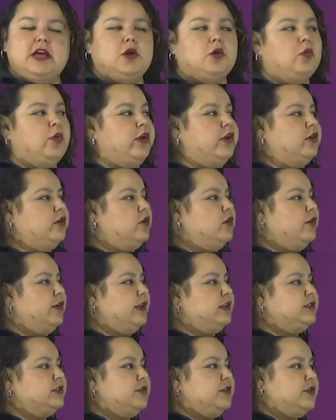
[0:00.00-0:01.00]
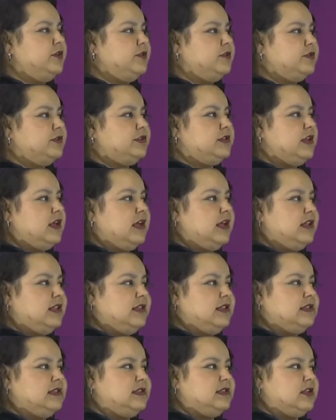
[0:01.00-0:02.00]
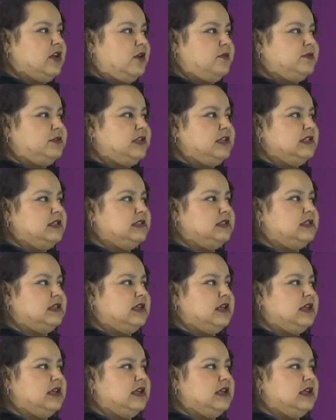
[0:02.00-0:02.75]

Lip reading: We are going to use the subject,